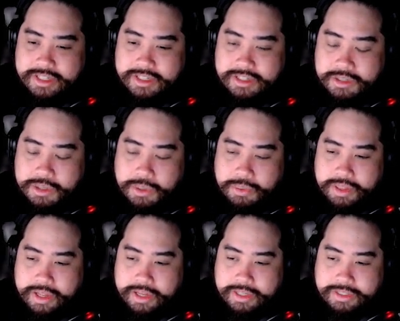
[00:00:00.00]
know
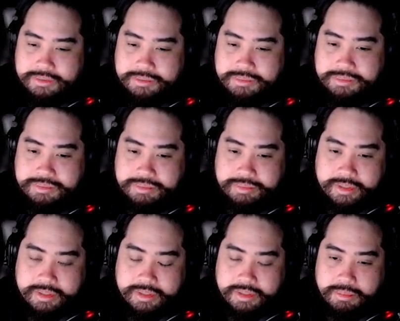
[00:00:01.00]
that
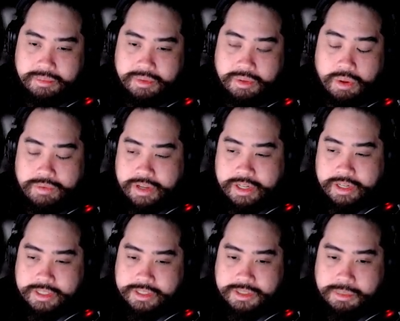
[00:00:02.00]
Nova and
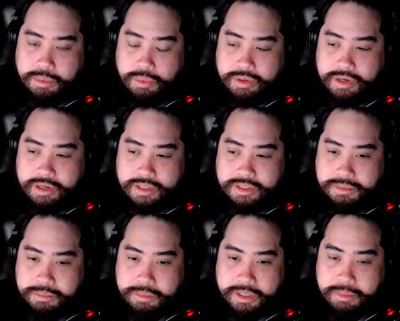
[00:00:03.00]
his support cards
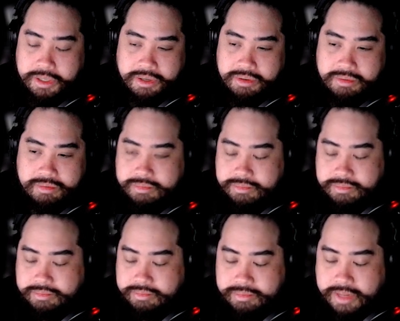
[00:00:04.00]
would beat me
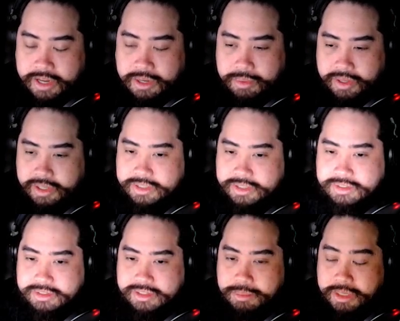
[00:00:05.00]
anyway,
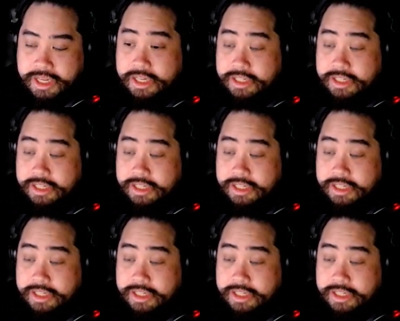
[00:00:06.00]
but yet